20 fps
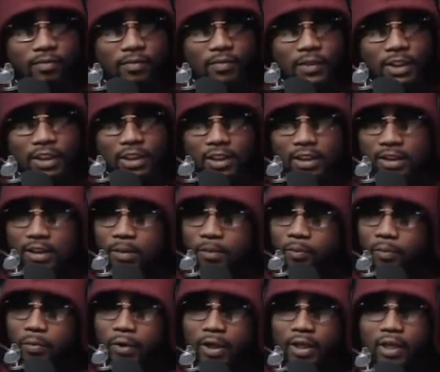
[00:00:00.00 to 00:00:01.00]
Just
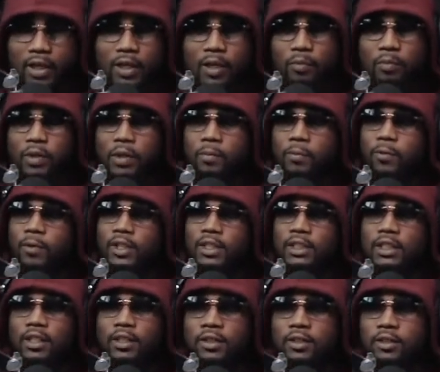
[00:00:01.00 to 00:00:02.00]
bringing in people
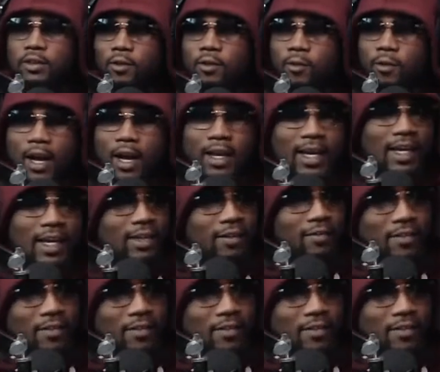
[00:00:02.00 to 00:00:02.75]
into the store. I can't even